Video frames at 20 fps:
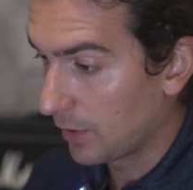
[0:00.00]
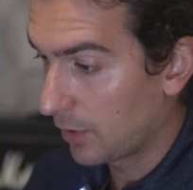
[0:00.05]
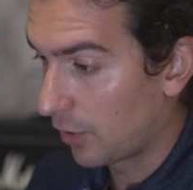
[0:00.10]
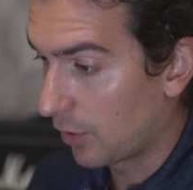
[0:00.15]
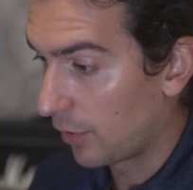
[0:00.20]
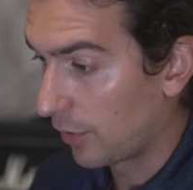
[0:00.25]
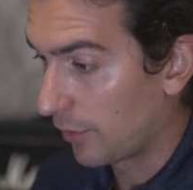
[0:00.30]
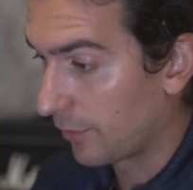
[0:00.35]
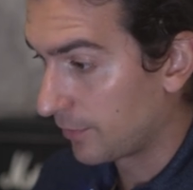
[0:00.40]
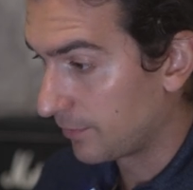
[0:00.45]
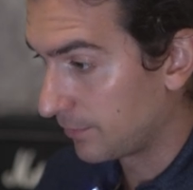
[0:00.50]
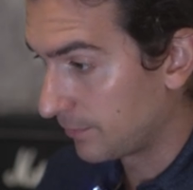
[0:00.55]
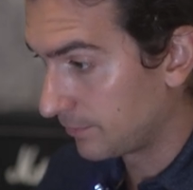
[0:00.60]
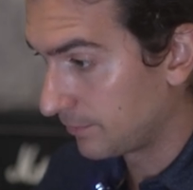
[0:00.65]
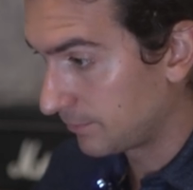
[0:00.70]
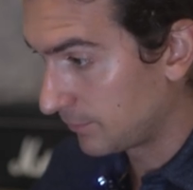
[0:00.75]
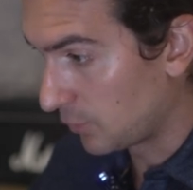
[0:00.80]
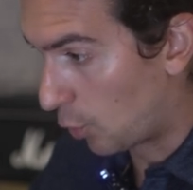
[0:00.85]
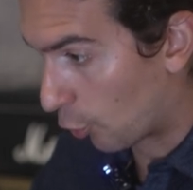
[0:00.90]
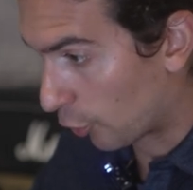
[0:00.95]
our
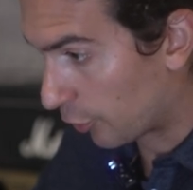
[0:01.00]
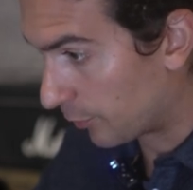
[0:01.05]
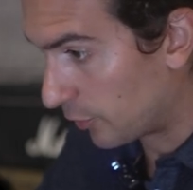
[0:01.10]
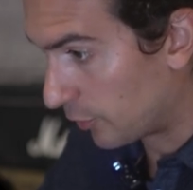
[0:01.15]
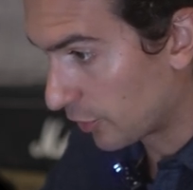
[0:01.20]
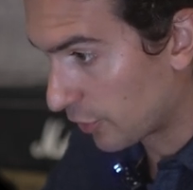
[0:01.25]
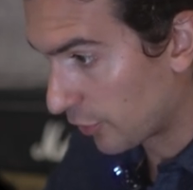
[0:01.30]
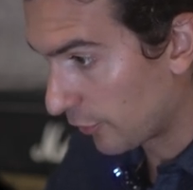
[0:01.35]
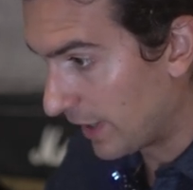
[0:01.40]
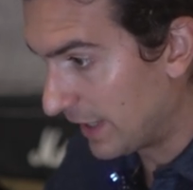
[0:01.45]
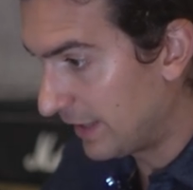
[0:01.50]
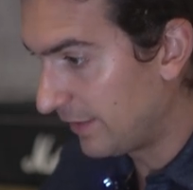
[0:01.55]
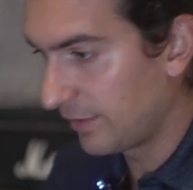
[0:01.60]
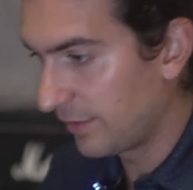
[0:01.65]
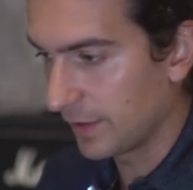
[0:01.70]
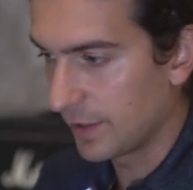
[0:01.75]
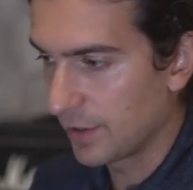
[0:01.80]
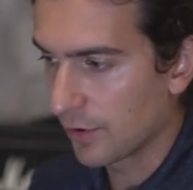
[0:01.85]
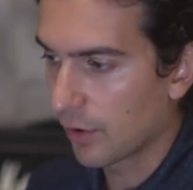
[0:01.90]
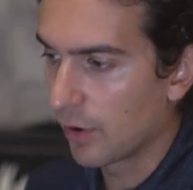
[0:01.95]
order book or
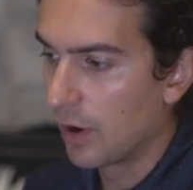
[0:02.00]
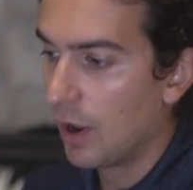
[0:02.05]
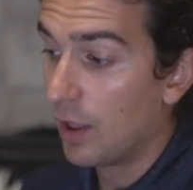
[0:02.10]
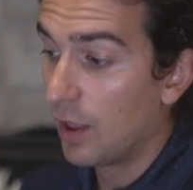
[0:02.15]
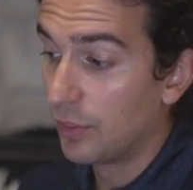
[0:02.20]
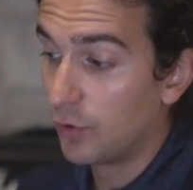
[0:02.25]
anything here.